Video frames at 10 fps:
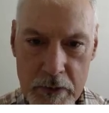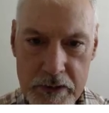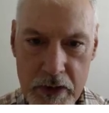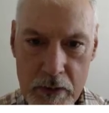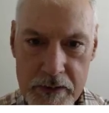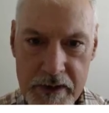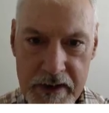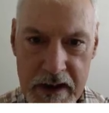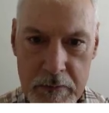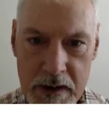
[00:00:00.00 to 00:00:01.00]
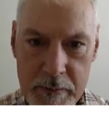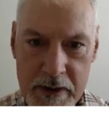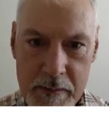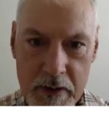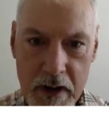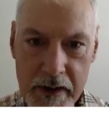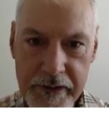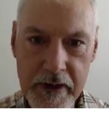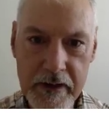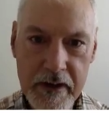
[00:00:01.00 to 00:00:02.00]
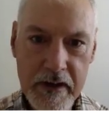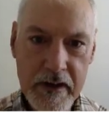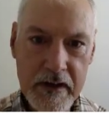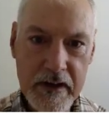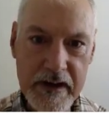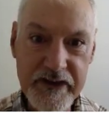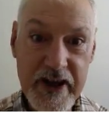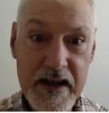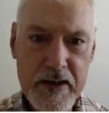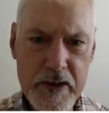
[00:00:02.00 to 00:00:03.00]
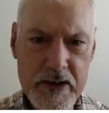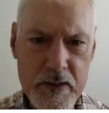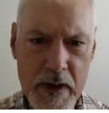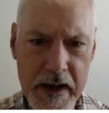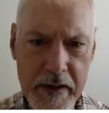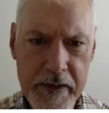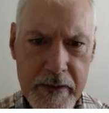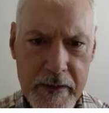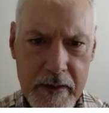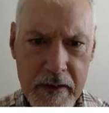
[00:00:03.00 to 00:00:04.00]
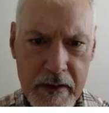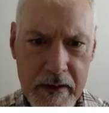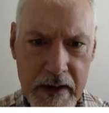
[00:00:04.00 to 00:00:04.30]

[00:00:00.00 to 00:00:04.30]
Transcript: and we're told that the equilibrium constant is 10 to the 20th.